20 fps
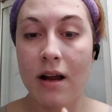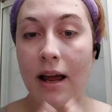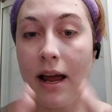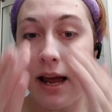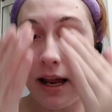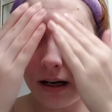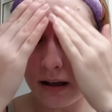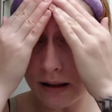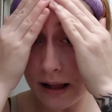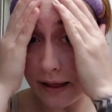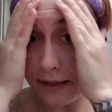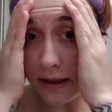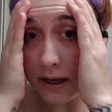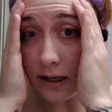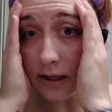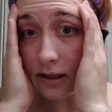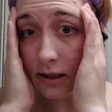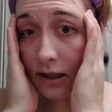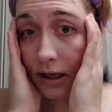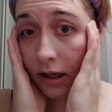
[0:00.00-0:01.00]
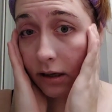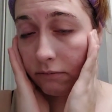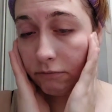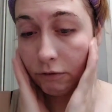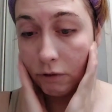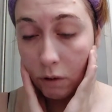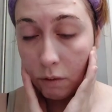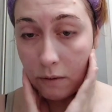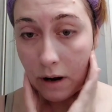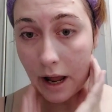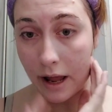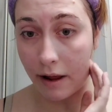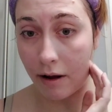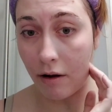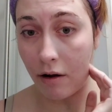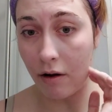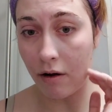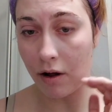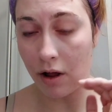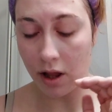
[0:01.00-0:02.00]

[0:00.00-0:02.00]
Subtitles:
And you let this sit for a while.